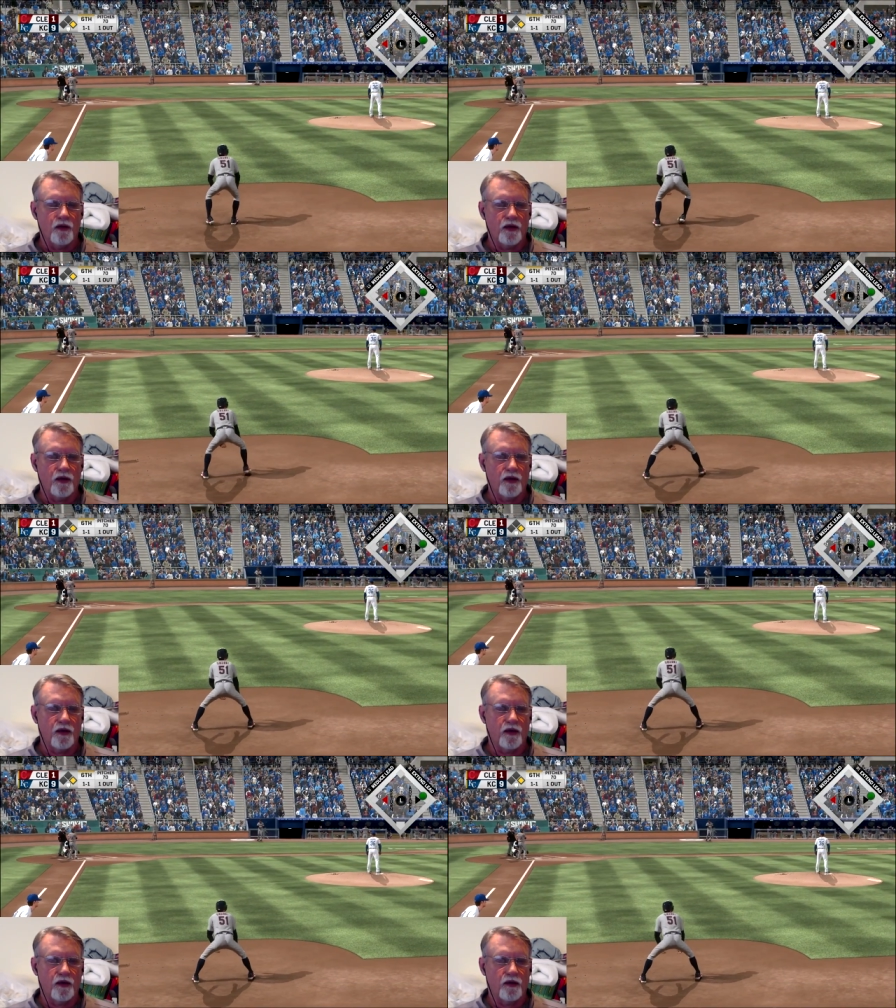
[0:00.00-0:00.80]

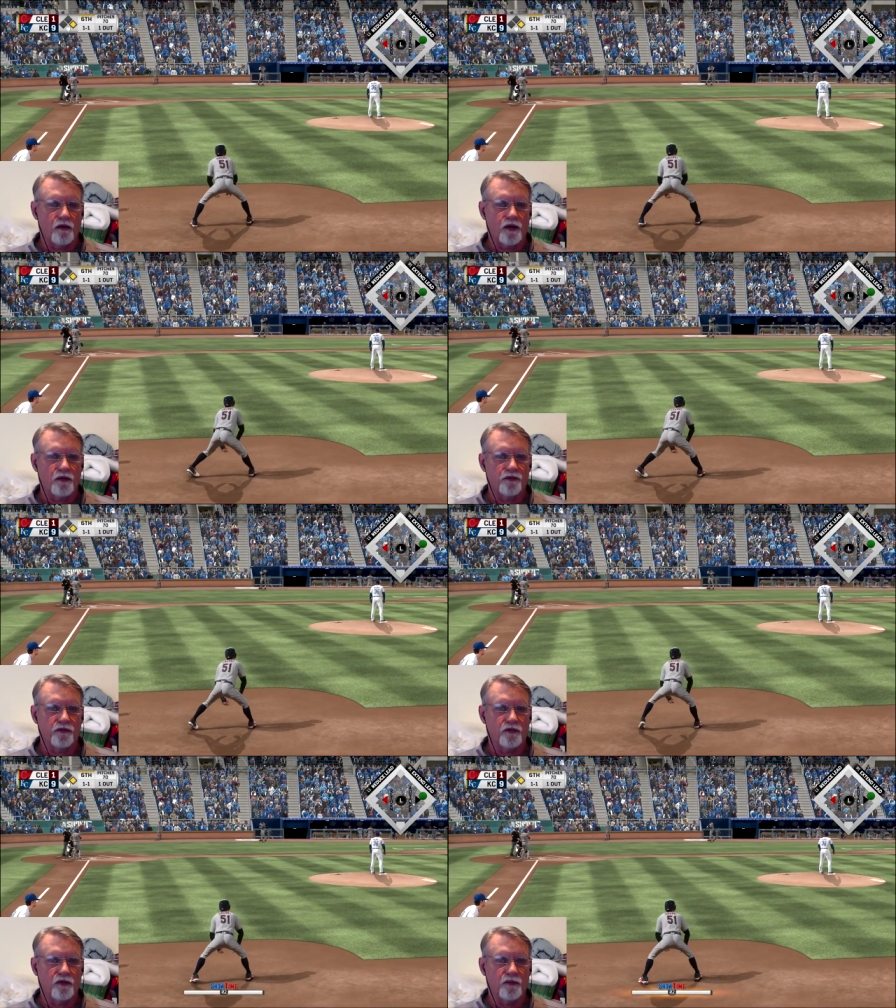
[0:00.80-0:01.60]
And, eh, okay, they're
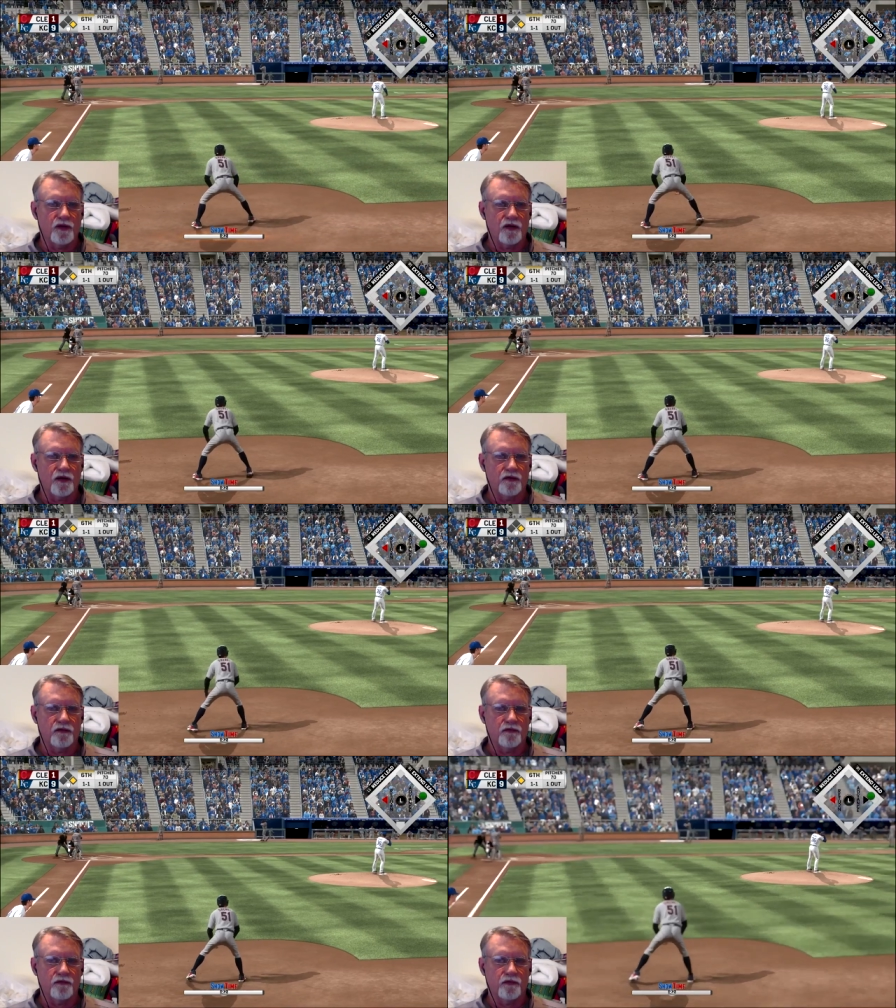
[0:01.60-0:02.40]
still holding me on.
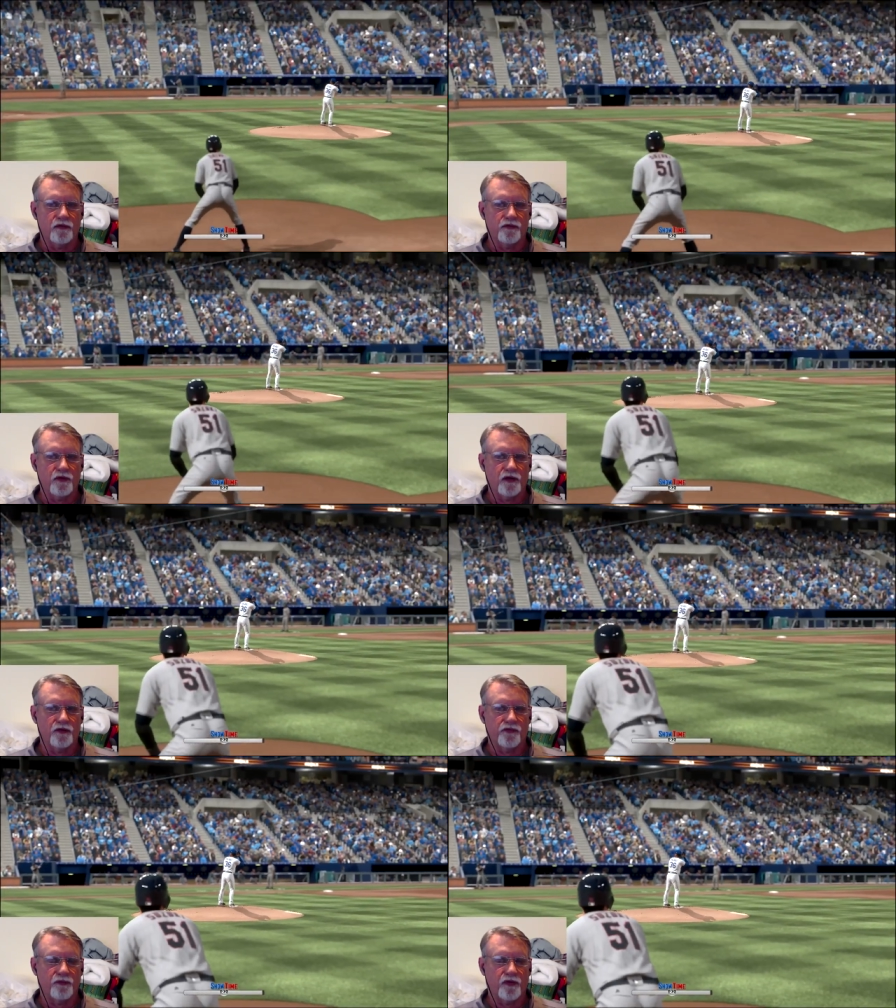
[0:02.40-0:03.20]
It's kind
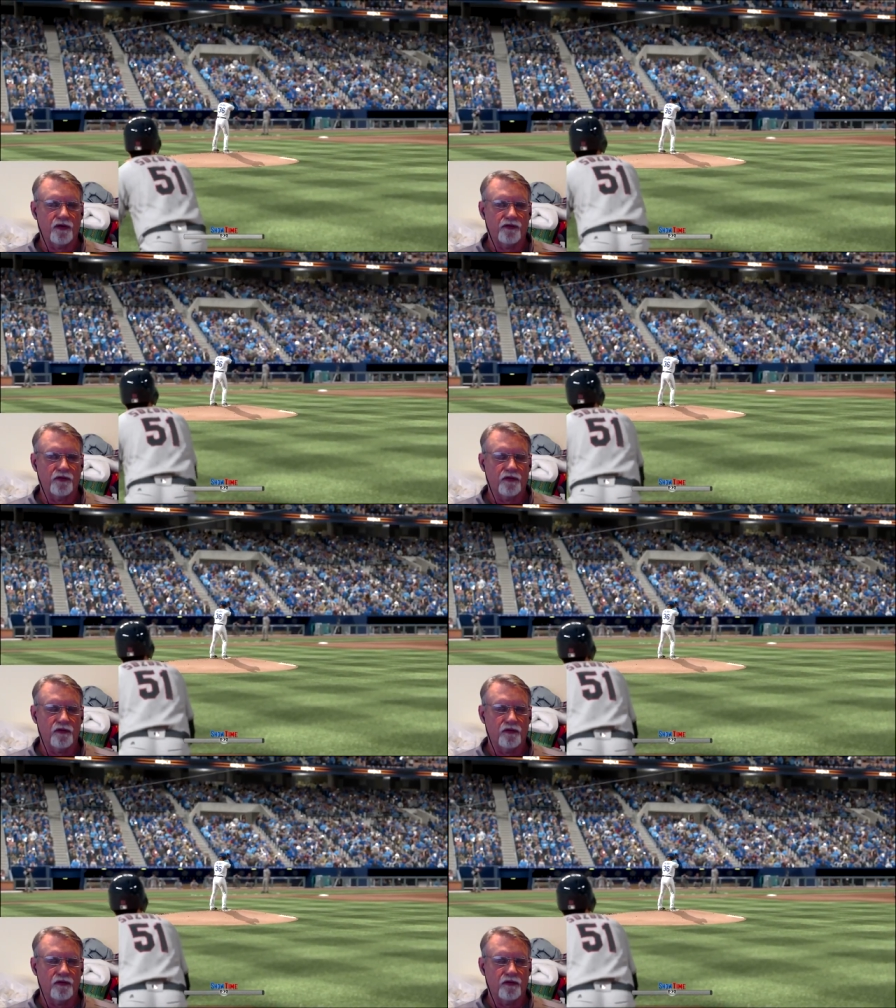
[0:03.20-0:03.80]
of surprising.